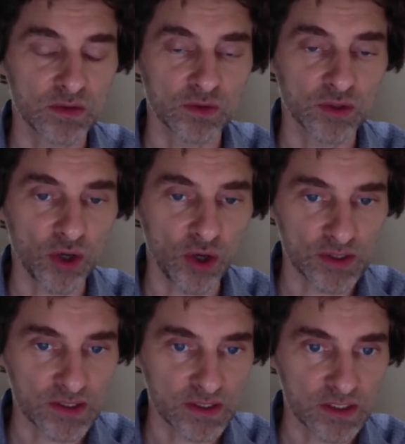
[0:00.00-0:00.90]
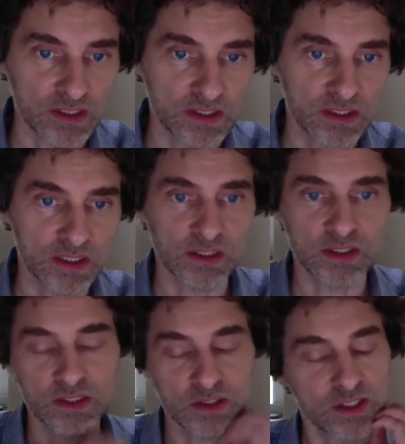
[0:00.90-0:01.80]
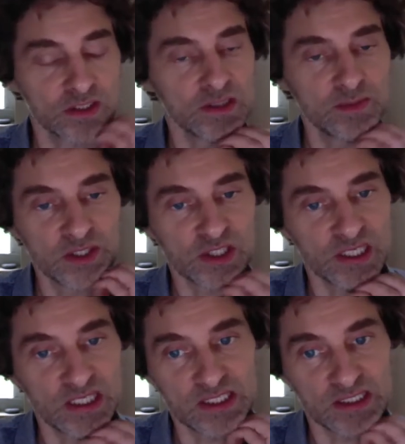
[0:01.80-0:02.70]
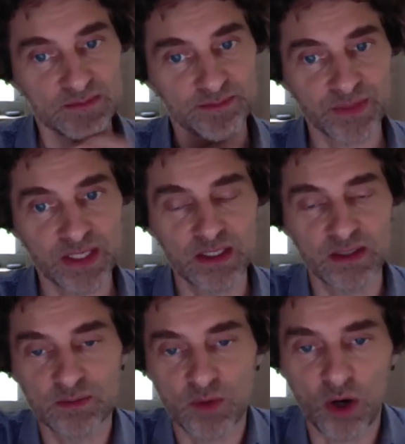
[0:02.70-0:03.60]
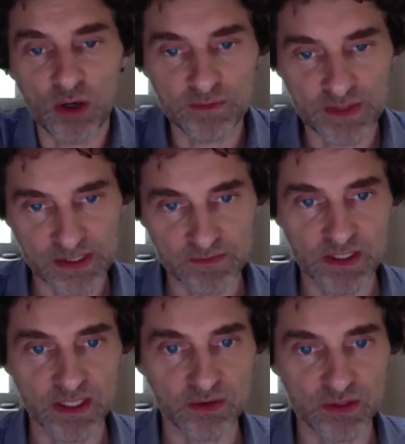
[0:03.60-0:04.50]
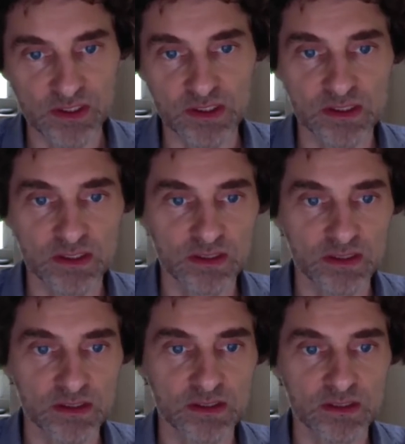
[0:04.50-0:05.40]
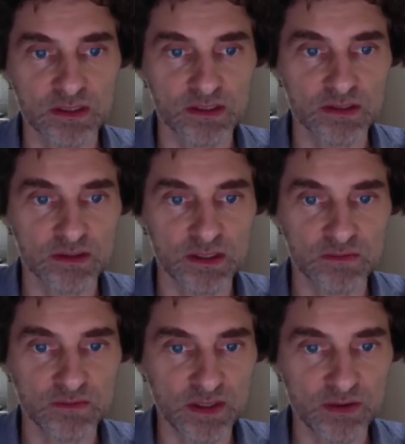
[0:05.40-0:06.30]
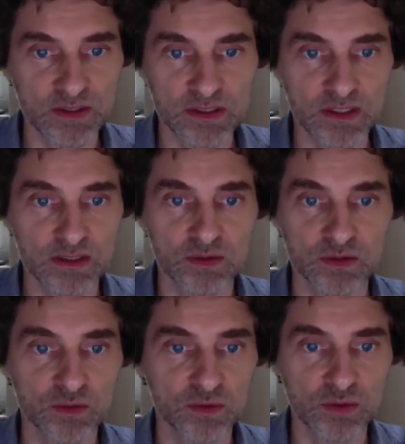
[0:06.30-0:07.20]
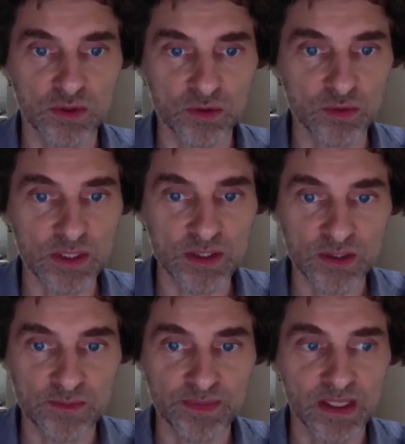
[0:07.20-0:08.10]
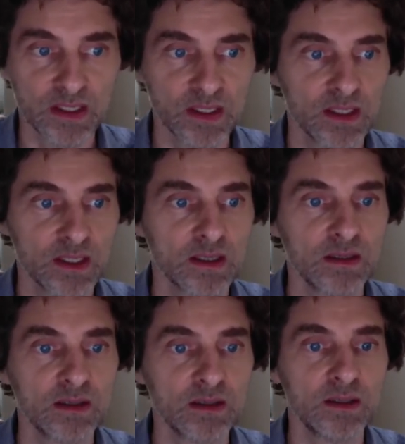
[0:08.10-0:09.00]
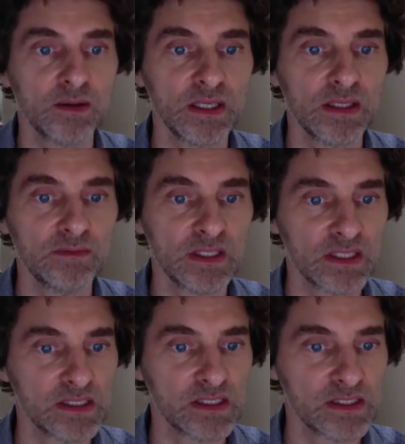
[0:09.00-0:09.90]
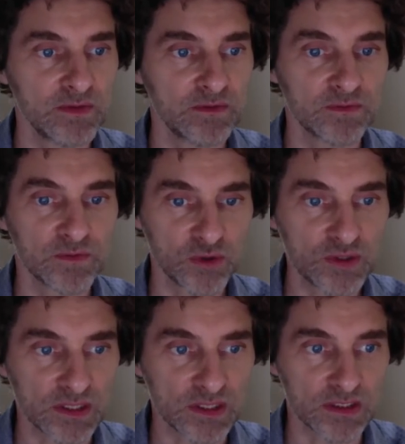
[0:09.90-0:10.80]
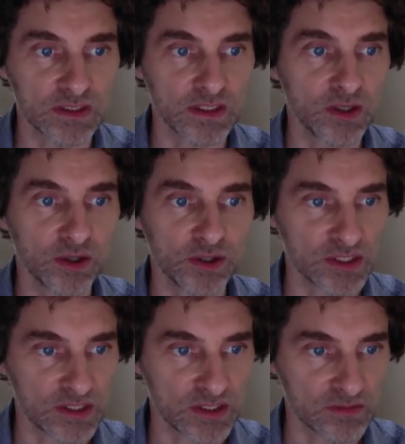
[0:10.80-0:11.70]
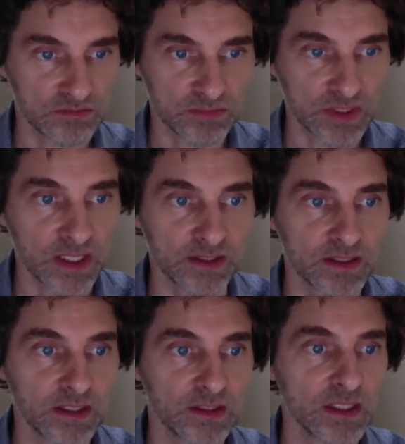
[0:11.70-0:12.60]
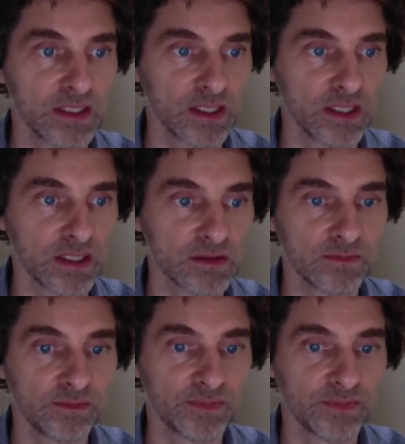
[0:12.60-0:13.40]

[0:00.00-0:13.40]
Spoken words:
cause disease. They just there by chance. And all of us, we carry these variants that do not do much. And we can say with certainty, they are just benign, they're negative.